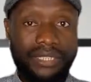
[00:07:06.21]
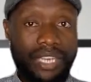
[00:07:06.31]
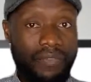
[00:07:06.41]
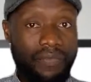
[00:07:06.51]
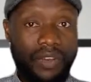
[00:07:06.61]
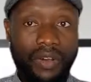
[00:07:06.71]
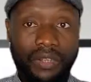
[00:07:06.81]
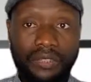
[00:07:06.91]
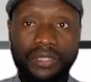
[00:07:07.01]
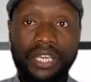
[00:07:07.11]
If
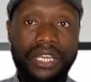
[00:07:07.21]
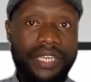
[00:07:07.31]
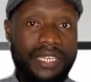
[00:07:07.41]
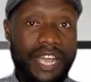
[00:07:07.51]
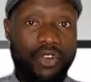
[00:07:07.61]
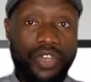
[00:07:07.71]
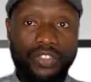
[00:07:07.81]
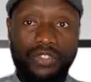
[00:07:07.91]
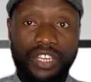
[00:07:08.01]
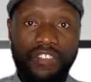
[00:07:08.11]
not, they are going
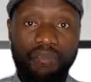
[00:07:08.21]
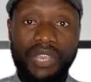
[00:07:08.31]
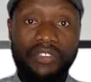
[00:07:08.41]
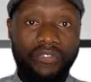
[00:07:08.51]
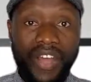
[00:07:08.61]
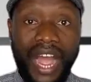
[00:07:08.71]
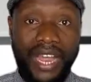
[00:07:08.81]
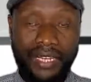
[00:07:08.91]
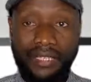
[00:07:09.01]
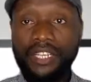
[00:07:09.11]
to give me a
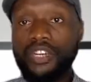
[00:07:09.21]
fine.